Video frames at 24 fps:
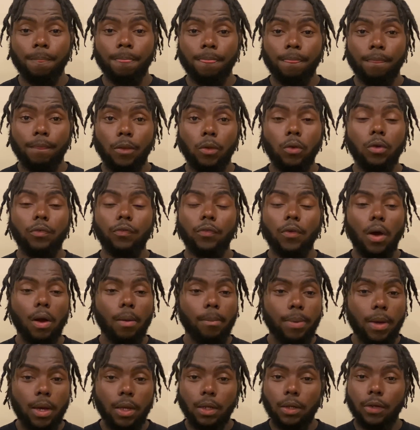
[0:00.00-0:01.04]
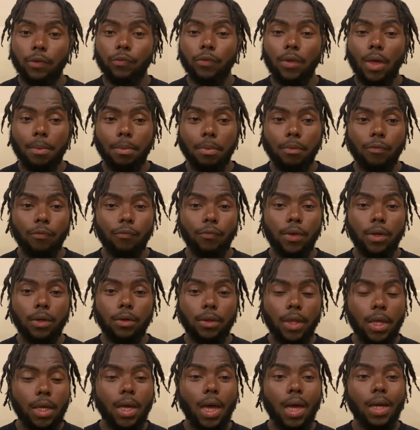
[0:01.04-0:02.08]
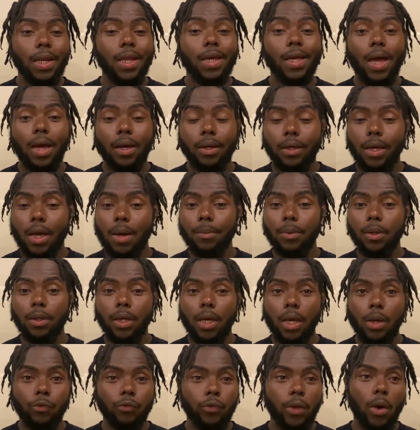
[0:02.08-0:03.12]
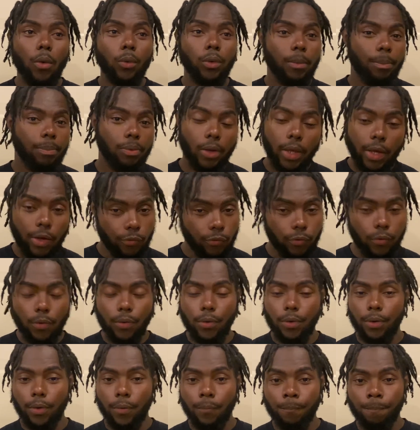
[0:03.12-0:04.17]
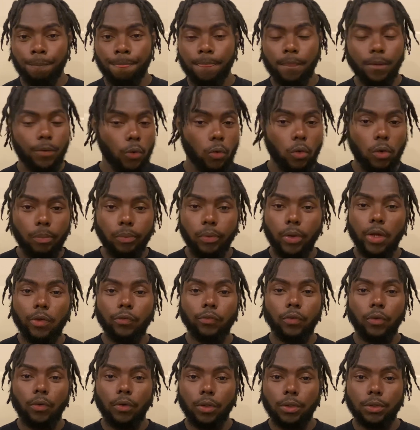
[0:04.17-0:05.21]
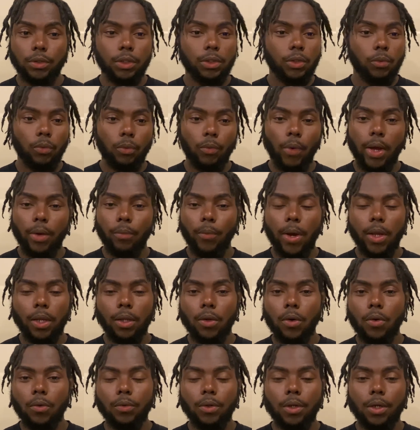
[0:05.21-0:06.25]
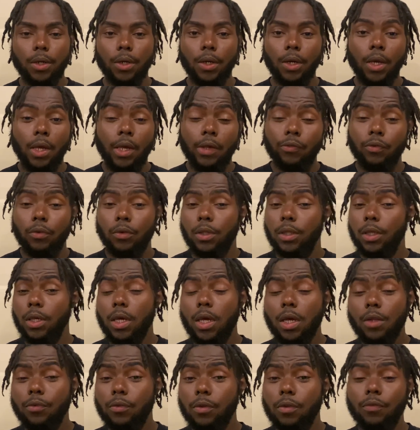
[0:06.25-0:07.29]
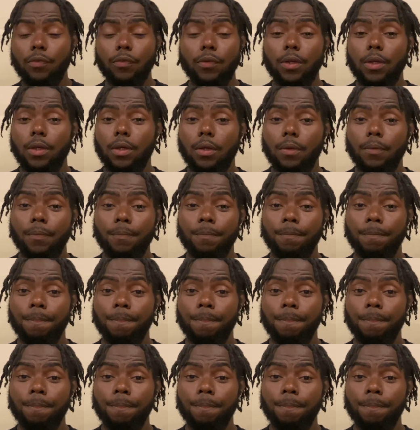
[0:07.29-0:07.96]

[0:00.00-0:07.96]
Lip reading: You can start betting in the snap of a finger. They got gambling games now in the Play Store, Google Play Store, just right along there, so the kids can see it.